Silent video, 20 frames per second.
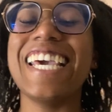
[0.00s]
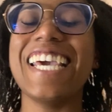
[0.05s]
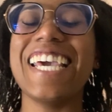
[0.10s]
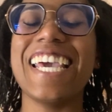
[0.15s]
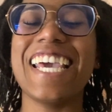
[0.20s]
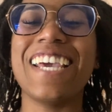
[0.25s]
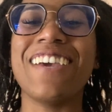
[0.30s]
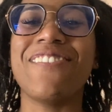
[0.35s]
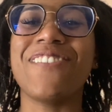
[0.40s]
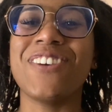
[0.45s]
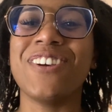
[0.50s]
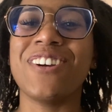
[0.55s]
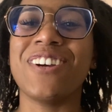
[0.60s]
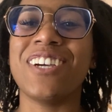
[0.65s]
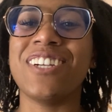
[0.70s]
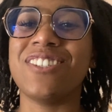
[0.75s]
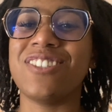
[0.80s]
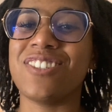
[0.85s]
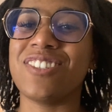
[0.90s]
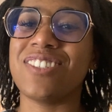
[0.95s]
if you're
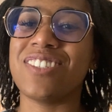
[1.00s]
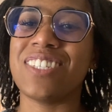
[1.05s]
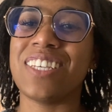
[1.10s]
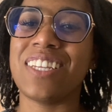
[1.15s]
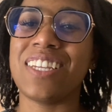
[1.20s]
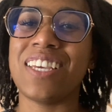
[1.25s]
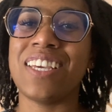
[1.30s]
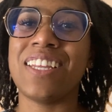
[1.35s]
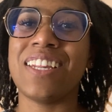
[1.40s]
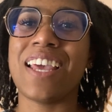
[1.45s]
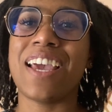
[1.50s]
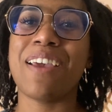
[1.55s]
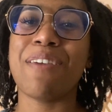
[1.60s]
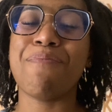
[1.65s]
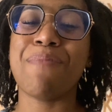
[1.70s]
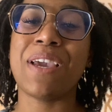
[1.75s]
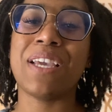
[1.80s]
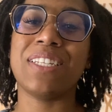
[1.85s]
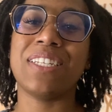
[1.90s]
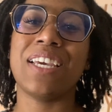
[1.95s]
interested in
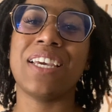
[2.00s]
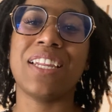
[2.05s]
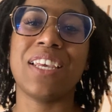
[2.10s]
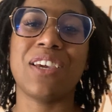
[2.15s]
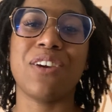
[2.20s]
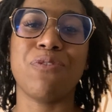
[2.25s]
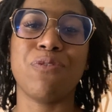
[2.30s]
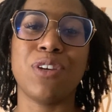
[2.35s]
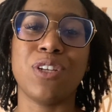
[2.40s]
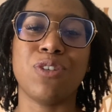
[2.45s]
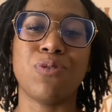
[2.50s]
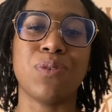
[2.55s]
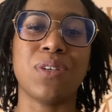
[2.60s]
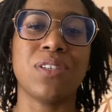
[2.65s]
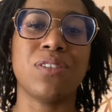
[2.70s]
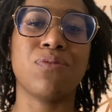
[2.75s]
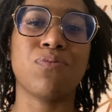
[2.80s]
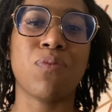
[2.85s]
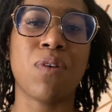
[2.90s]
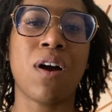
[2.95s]
maintaining a
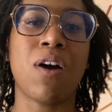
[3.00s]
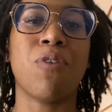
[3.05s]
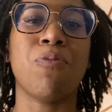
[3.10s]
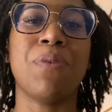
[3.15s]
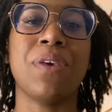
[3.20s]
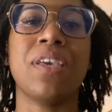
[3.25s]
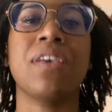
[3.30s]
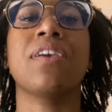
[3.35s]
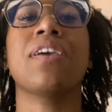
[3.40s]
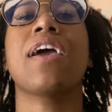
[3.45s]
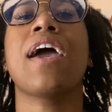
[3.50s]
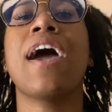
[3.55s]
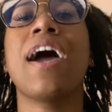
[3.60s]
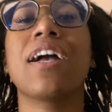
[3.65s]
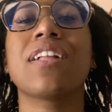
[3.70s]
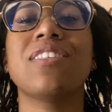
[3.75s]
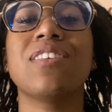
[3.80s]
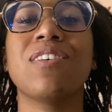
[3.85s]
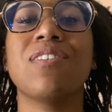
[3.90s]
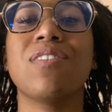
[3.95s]
retwist while being
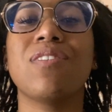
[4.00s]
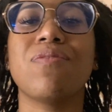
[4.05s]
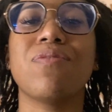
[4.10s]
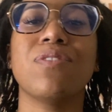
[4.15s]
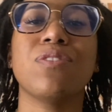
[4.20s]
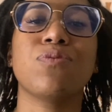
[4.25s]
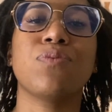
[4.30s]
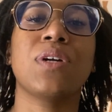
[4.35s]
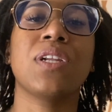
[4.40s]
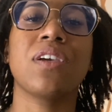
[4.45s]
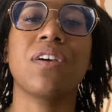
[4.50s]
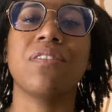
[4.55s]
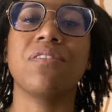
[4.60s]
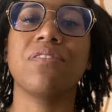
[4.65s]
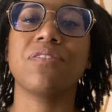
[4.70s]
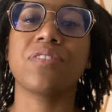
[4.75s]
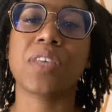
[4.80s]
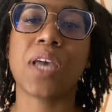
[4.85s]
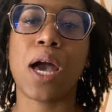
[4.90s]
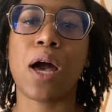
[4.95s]
active and sweating on your
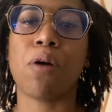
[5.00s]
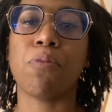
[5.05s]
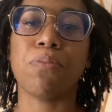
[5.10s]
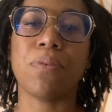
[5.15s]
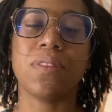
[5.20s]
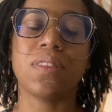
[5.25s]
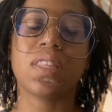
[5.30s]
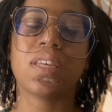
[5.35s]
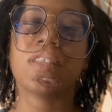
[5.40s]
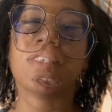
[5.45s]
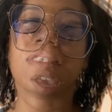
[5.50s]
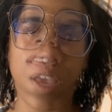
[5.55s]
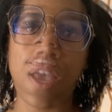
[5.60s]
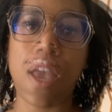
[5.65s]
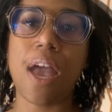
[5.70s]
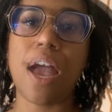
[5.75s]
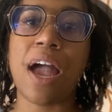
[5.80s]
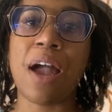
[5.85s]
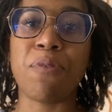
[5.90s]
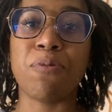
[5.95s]
scalp and things like
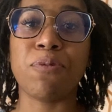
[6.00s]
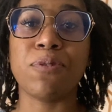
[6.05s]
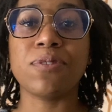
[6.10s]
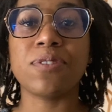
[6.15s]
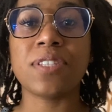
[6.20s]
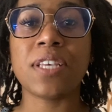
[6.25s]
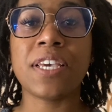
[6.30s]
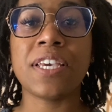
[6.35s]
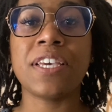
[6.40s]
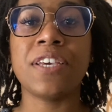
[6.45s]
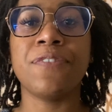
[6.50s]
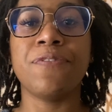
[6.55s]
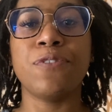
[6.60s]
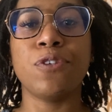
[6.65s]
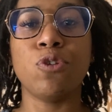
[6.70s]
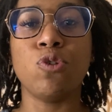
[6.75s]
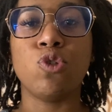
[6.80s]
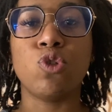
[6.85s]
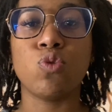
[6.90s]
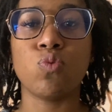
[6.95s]
that. I will say, if
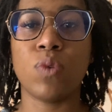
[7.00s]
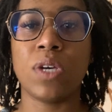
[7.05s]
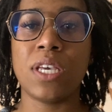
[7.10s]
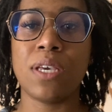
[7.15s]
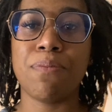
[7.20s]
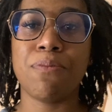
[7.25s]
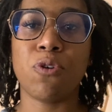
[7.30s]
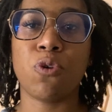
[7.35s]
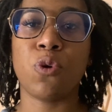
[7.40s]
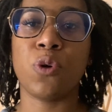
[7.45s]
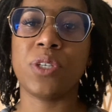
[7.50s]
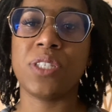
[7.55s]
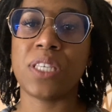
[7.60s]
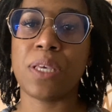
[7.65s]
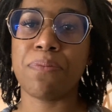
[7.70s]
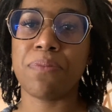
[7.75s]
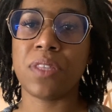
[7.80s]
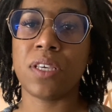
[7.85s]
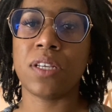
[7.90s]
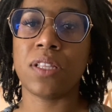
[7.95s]
you swim or
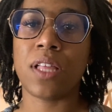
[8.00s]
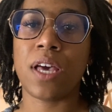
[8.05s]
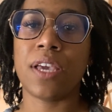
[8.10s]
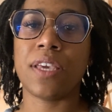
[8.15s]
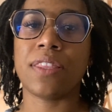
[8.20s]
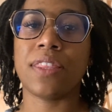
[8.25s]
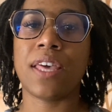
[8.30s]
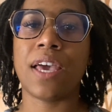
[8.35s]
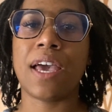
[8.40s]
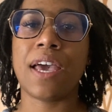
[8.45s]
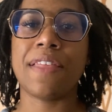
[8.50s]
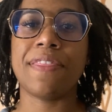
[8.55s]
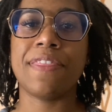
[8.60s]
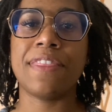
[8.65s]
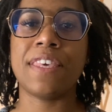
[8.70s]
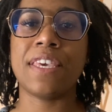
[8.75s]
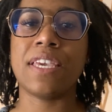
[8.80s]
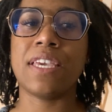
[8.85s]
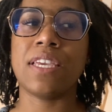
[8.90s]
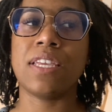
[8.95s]
something like that,
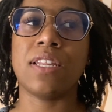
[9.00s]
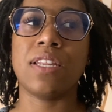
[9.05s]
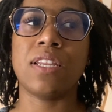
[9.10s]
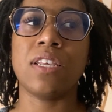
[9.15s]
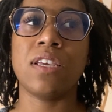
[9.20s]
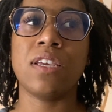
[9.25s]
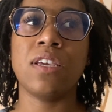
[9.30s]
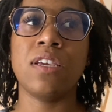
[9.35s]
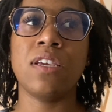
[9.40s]
then